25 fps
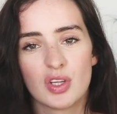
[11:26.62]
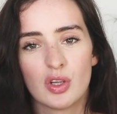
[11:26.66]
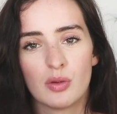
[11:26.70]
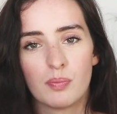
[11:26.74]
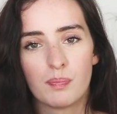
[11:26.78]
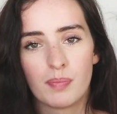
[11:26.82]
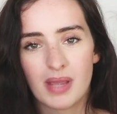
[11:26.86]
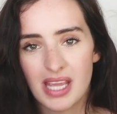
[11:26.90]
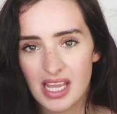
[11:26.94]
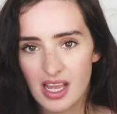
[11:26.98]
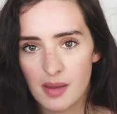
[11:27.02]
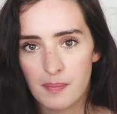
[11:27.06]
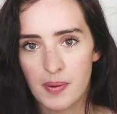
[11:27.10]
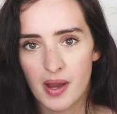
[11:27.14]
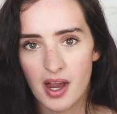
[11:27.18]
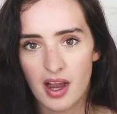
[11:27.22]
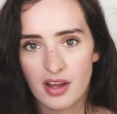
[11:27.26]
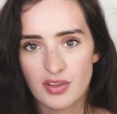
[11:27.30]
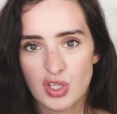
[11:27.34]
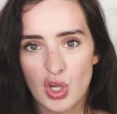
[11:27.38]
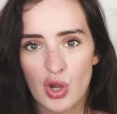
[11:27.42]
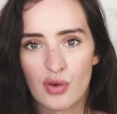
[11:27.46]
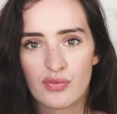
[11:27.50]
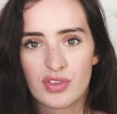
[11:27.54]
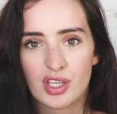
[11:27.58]
to be a
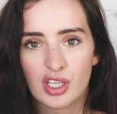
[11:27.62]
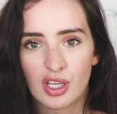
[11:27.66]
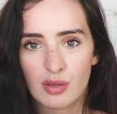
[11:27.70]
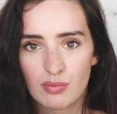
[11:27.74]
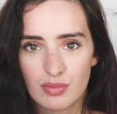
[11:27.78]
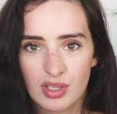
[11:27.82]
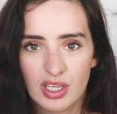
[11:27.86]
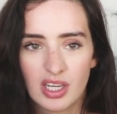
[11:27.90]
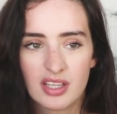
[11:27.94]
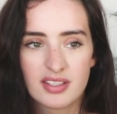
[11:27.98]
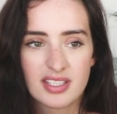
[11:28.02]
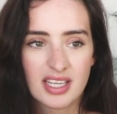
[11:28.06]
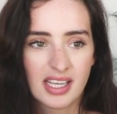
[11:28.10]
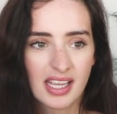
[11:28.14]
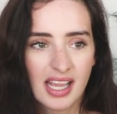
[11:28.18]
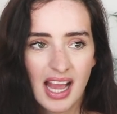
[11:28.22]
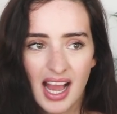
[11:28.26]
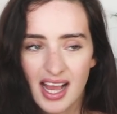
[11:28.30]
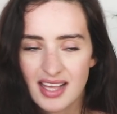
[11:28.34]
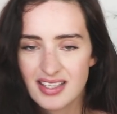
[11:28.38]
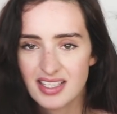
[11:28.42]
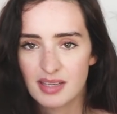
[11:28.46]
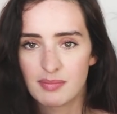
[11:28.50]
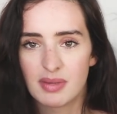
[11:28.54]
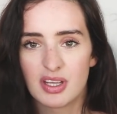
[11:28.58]
part of the community.
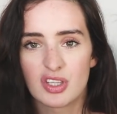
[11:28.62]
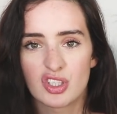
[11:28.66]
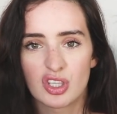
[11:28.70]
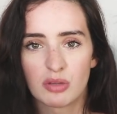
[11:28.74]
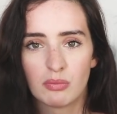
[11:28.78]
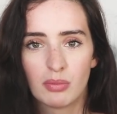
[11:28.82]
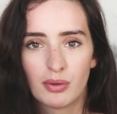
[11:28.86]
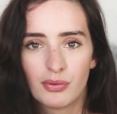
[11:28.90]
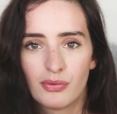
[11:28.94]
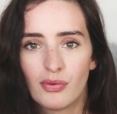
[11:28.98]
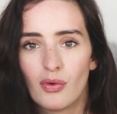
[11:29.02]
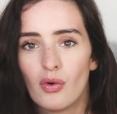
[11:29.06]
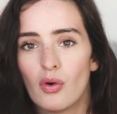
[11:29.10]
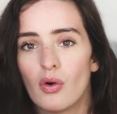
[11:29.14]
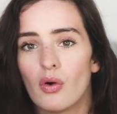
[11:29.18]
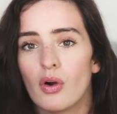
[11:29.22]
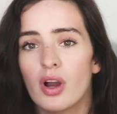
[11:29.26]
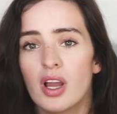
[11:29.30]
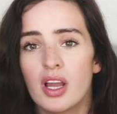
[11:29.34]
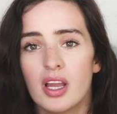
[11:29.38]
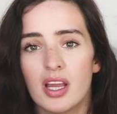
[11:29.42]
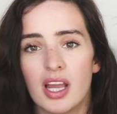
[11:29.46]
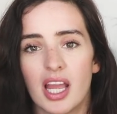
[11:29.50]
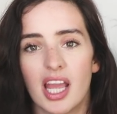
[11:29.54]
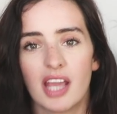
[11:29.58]
As I mentioned
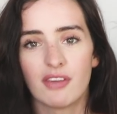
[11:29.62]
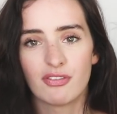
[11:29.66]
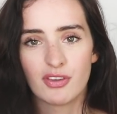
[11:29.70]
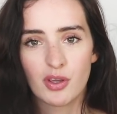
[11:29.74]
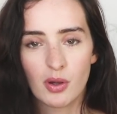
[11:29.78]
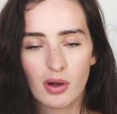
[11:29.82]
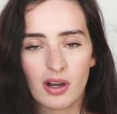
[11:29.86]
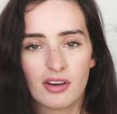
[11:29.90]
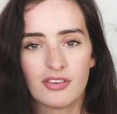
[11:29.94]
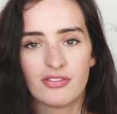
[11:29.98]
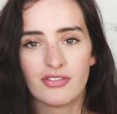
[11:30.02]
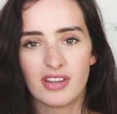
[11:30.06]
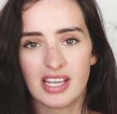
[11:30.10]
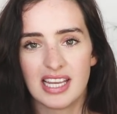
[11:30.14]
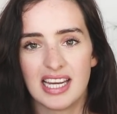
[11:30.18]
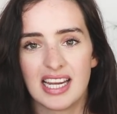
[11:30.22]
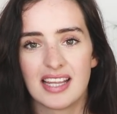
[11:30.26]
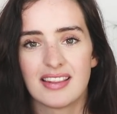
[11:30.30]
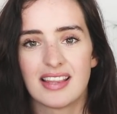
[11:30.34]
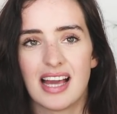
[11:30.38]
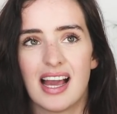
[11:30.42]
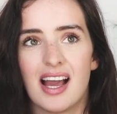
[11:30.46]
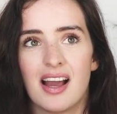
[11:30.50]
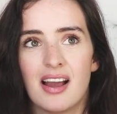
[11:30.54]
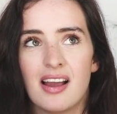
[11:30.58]
before, if you are
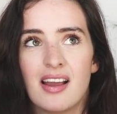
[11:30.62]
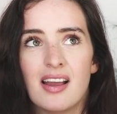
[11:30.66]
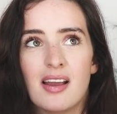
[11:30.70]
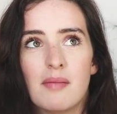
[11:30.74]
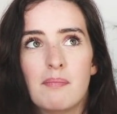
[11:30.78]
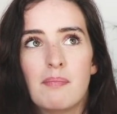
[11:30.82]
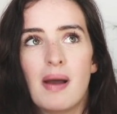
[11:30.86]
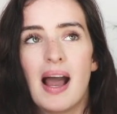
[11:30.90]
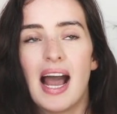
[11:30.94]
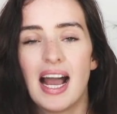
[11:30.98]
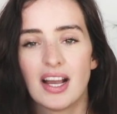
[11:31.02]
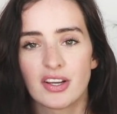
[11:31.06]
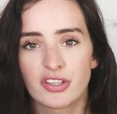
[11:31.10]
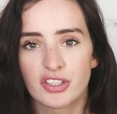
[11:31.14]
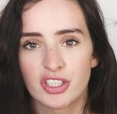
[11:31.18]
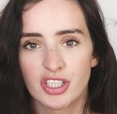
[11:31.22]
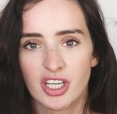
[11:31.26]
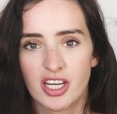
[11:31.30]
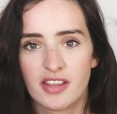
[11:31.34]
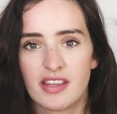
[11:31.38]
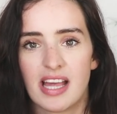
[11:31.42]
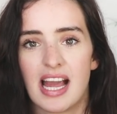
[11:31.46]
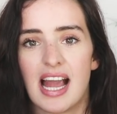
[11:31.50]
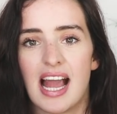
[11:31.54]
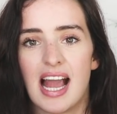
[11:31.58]
feeling that
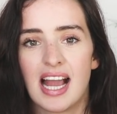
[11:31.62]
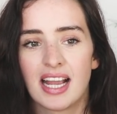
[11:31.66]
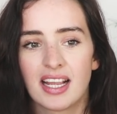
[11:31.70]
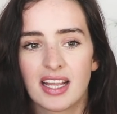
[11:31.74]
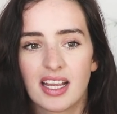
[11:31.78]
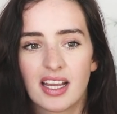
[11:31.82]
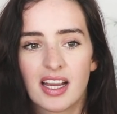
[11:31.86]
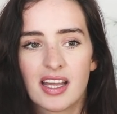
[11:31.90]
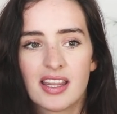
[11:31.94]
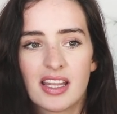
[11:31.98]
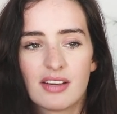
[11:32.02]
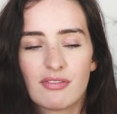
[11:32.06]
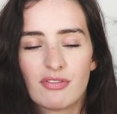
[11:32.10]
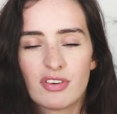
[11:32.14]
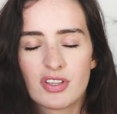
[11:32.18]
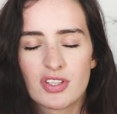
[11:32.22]
passion, that anger, and that